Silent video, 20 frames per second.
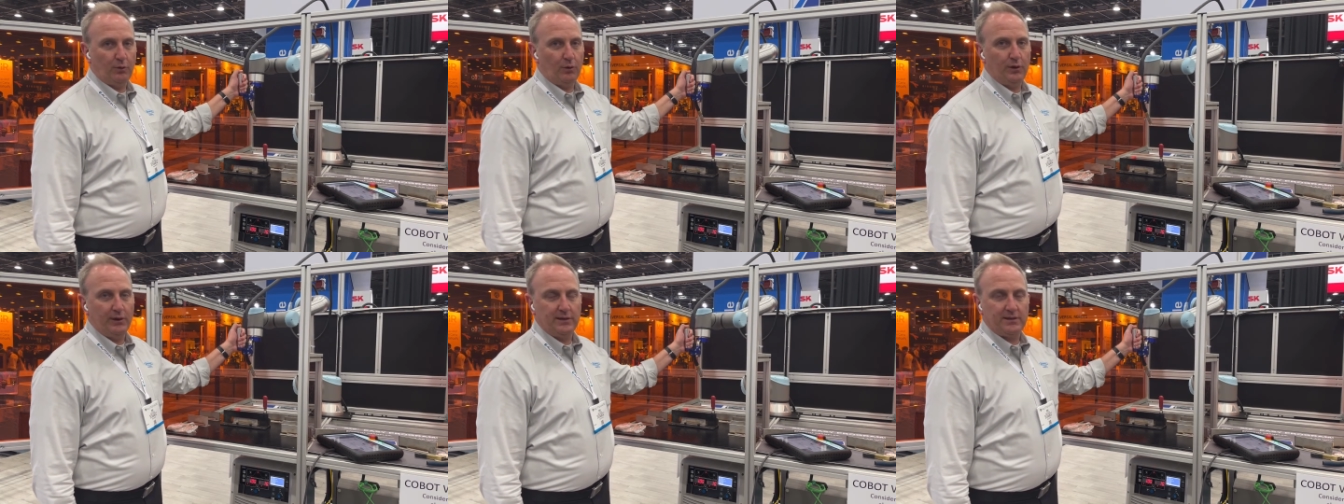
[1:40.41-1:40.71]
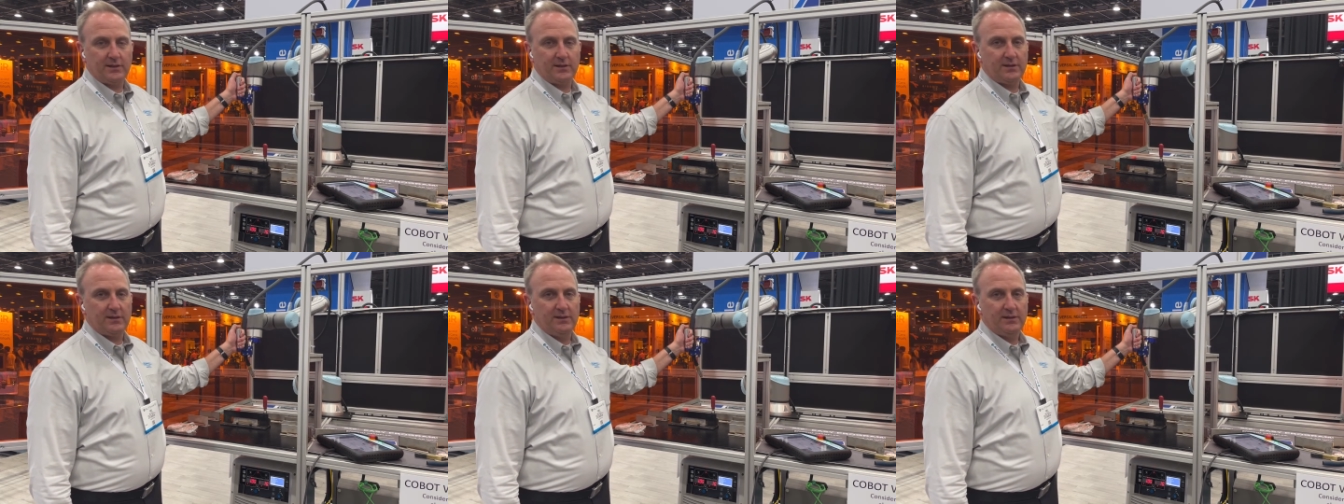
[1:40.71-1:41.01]

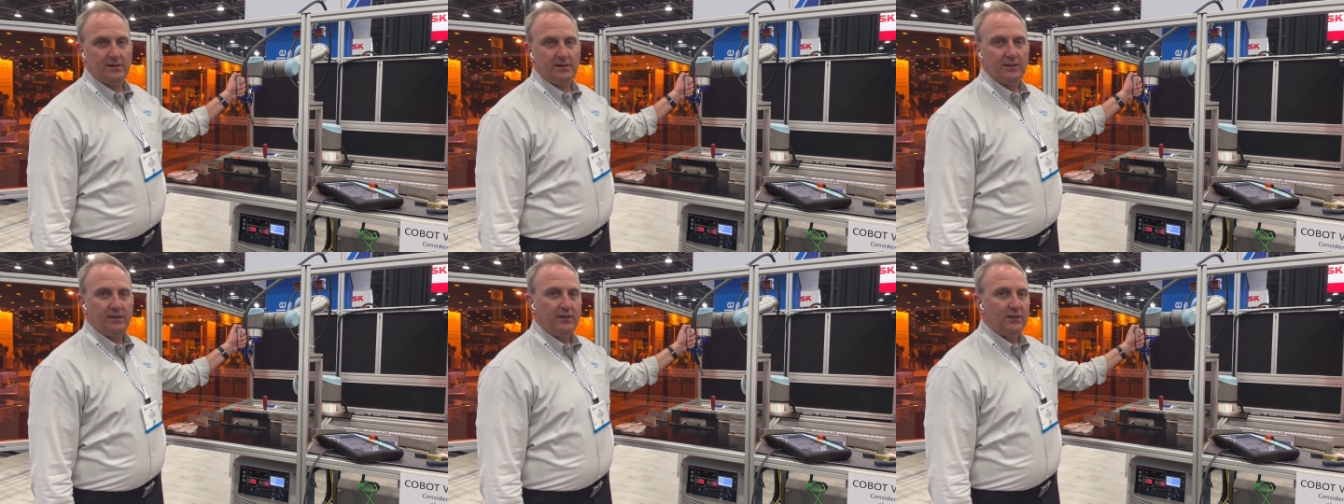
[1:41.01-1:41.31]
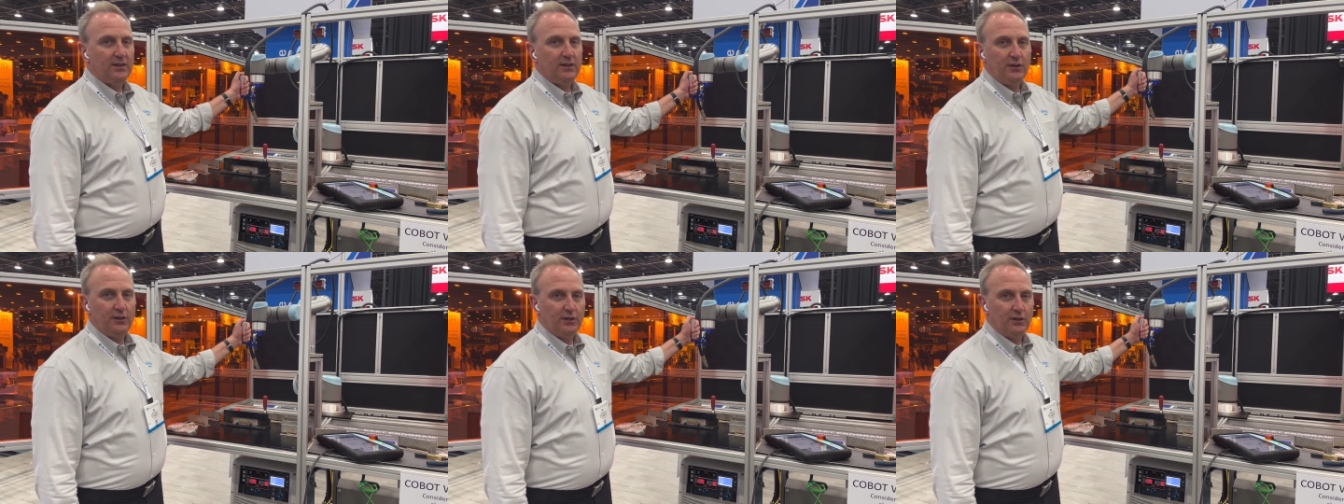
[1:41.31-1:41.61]
points
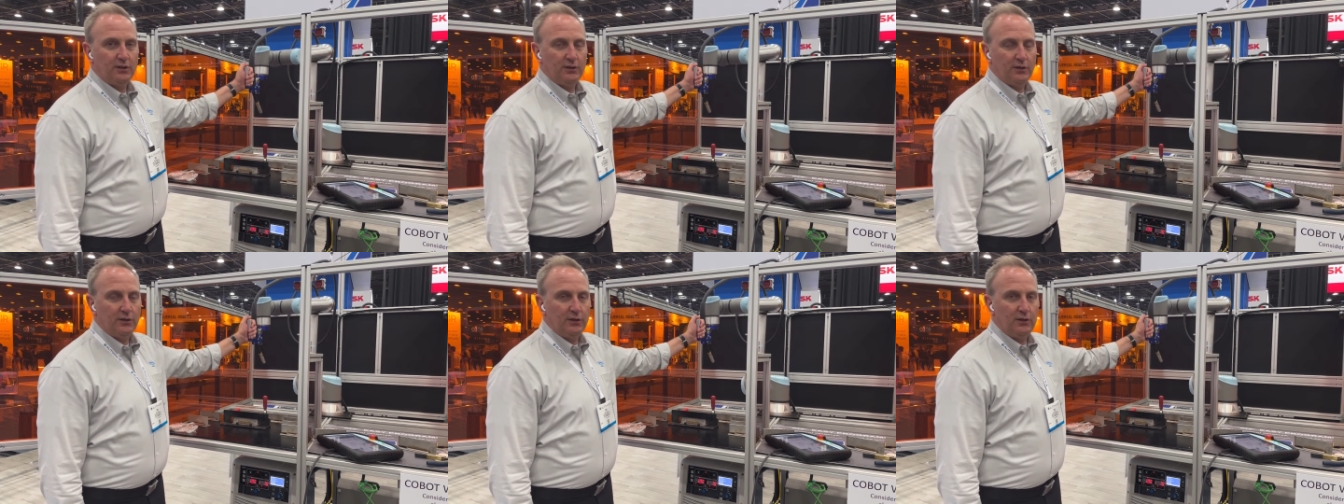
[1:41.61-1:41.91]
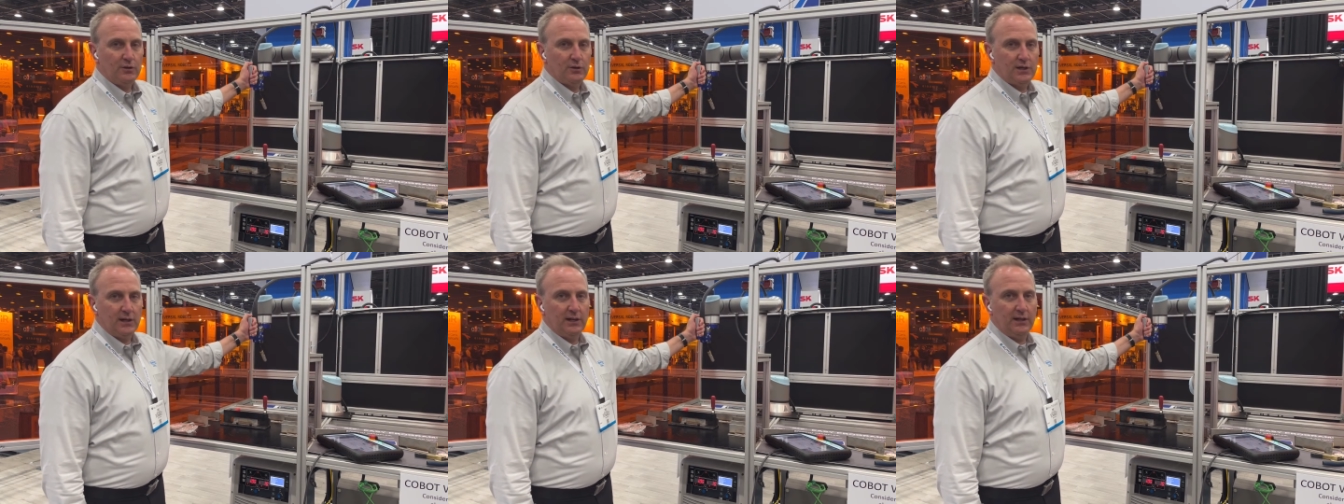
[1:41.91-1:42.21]

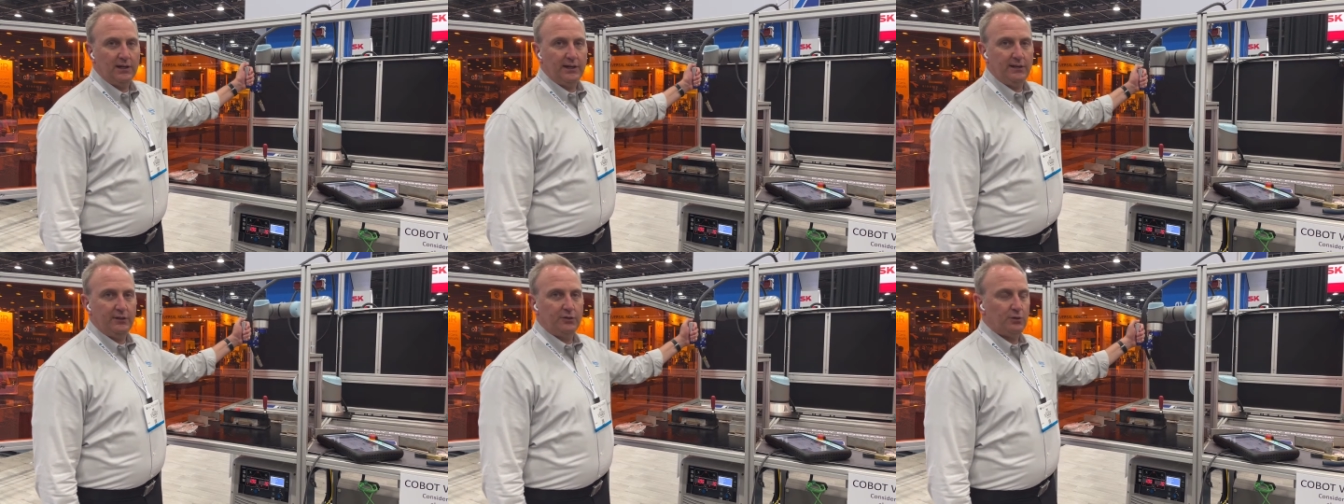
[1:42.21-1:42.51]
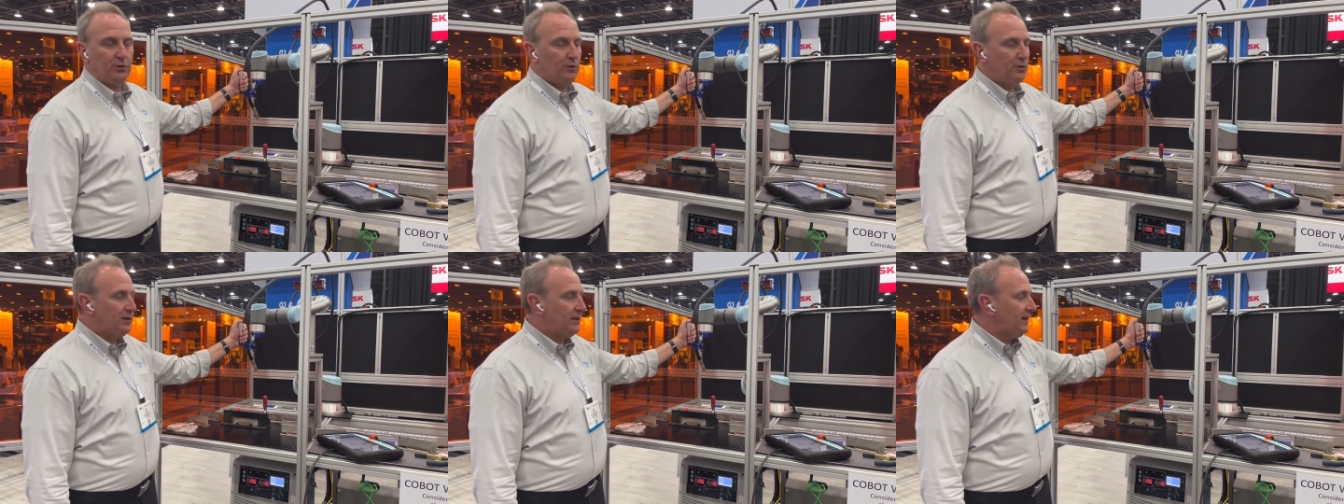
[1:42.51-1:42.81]
using lead
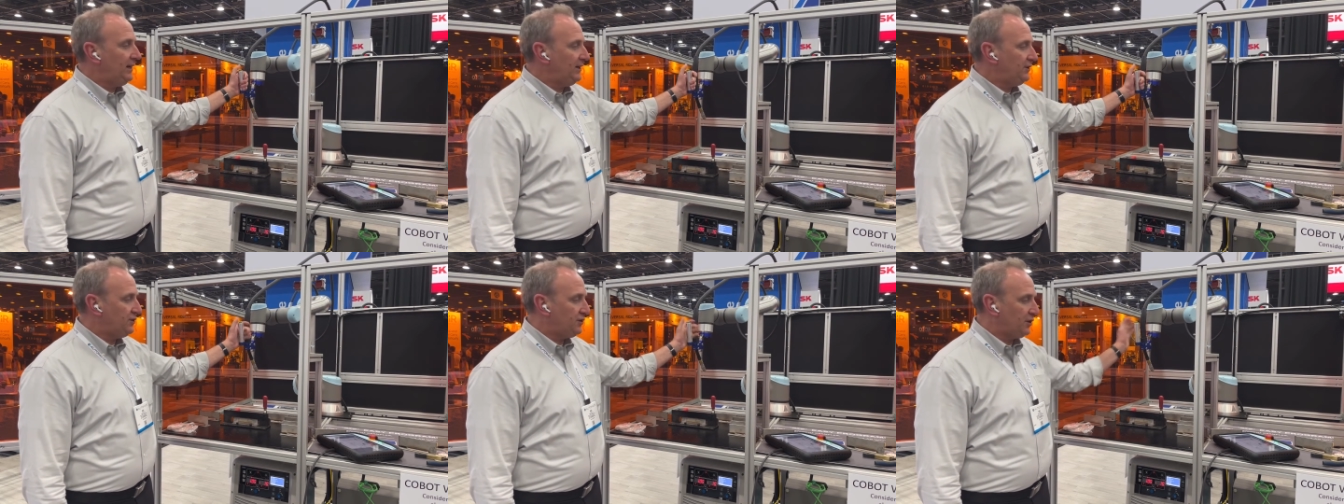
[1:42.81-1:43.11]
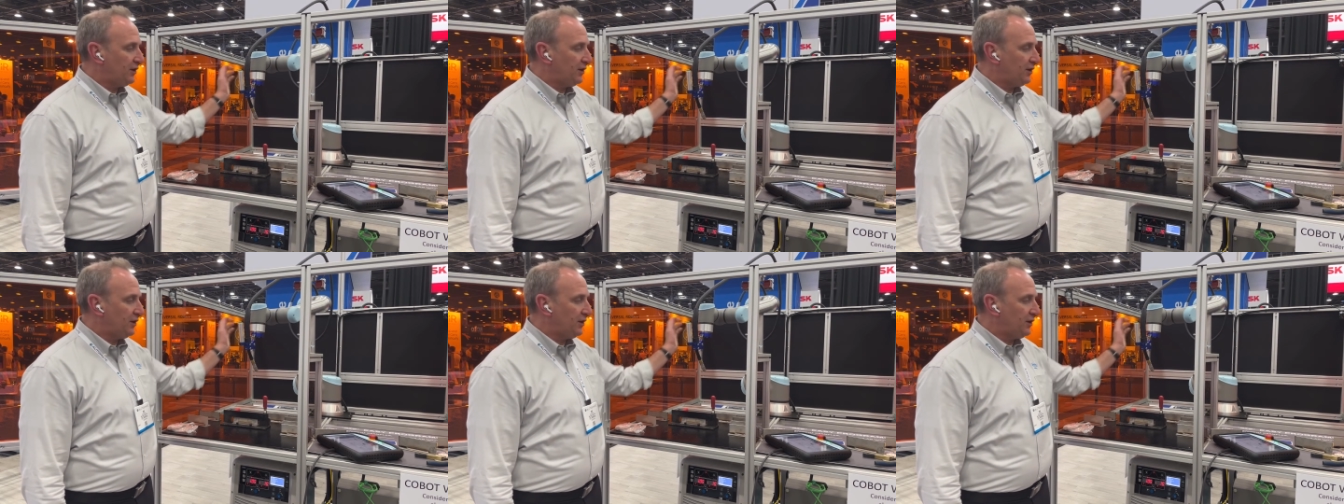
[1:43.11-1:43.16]
through teach.